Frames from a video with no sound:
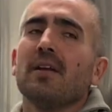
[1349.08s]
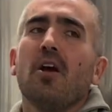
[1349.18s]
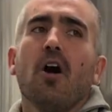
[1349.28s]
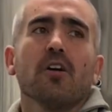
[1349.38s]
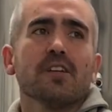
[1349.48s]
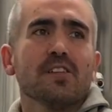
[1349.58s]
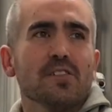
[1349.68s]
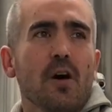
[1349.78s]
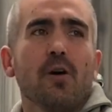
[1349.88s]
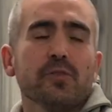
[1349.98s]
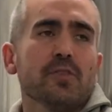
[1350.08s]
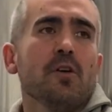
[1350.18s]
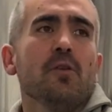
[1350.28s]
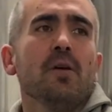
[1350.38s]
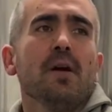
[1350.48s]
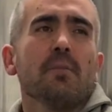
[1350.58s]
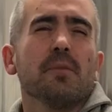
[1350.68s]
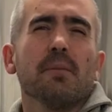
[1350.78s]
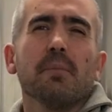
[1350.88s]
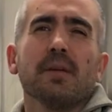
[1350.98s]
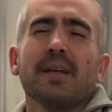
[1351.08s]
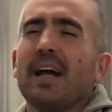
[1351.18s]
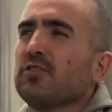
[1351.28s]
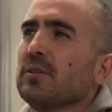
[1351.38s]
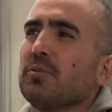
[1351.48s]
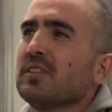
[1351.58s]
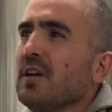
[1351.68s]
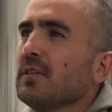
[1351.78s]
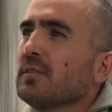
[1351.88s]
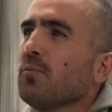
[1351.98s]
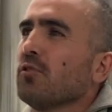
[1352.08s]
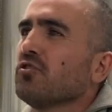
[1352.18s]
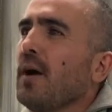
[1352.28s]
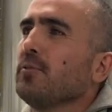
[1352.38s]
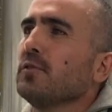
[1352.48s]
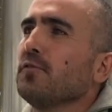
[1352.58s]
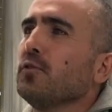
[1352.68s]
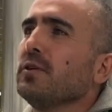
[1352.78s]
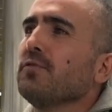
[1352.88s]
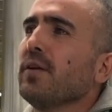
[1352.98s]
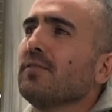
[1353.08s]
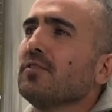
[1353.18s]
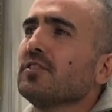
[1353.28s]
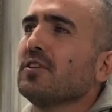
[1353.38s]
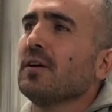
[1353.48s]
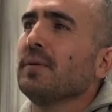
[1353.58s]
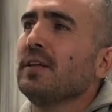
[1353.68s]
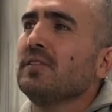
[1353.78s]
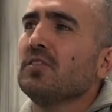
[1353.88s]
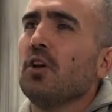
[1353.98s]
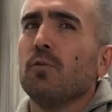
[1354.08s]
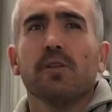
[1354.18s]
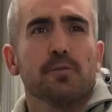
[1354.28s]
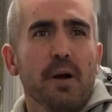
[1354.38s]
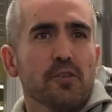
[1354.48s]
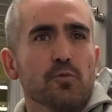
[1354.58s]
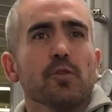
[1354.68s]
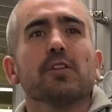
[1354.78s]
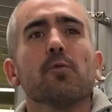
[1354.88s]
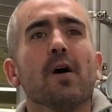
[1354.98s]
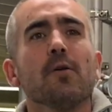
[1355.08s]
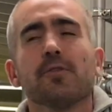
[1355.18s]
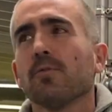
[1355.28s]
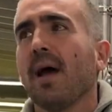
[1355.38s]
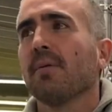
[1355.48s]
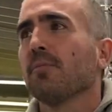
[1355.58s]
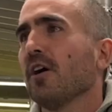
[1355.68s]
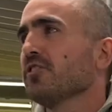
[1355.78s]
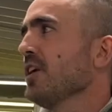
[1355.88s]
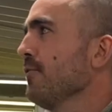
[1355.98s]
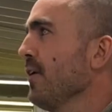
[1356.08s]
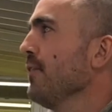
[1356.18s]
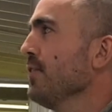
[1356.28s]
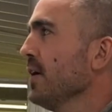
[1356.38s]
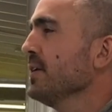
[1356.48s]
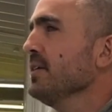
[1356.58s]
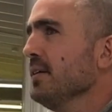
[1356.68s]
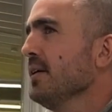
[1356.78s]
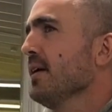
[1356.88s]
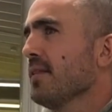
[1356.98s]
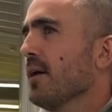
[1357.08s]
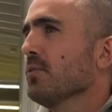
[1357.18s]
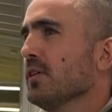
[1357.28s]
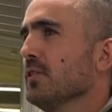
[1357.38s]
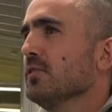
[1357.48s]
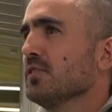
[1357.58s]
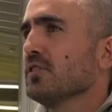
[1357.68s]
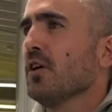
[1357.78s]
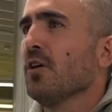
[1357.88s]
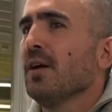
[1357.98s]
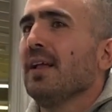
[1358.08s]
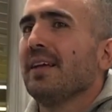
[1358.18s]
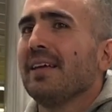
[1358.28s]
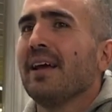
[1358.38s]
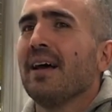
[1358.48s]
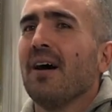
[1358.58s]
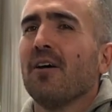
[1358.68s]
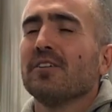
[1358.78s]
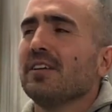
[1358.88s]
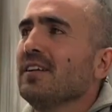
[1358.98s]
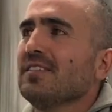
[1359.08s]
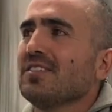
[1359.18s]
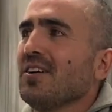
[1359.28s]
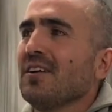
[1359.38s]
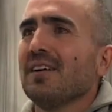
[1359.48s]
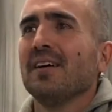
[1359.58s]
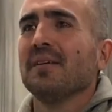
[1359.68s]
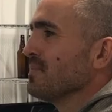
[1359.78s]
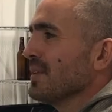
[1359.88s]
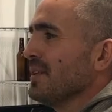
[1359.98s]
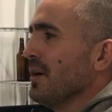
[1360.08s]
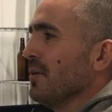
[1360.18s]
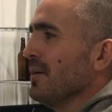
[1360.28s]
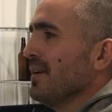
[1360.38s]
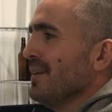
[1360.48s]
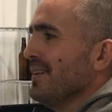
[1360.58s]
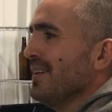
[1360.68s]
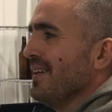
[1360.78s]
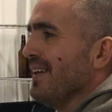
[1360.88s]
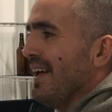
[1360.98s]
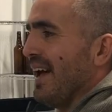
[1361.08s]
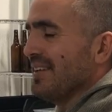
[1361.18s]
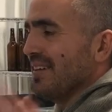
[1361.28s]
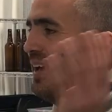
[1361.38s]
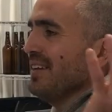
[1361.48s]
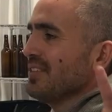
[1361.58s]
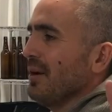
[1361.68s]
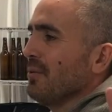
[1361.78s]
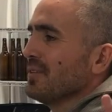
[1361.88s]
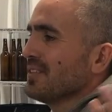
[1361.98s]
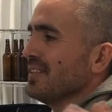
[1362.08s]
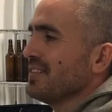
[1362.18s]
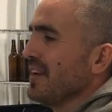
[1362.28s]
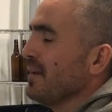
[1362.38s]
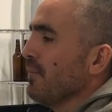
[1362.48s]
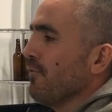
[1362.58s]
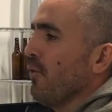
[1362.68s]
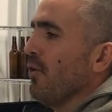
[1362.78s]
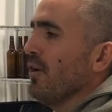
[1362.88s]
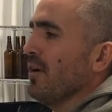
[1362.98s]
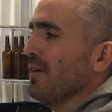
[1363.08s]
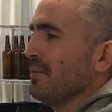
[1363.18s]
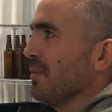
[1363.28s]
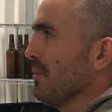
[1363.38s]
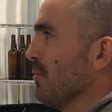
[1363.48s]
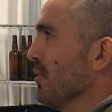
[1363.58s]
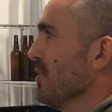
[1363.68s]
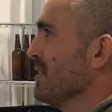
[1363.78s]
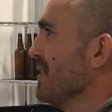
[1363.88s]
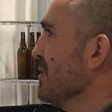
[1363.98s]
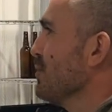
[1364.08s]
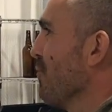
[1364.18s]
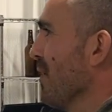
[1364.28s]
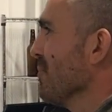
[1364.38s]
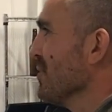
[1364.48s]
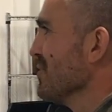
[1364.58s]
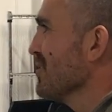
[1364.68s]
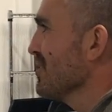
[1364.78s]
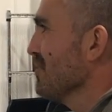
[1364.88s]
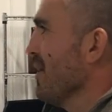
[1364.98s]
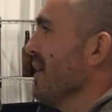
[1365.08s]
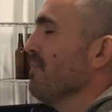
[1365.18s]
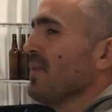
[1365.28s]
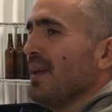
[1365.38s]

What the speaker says: Our yeast also naturally brings out some more tropical fruity flavors in our meads, which pairs really well with the rabbit brush and alfalfa honey that we use. So yeah, our yeast are, you know, as I was saying before, we're yeast farmers, right?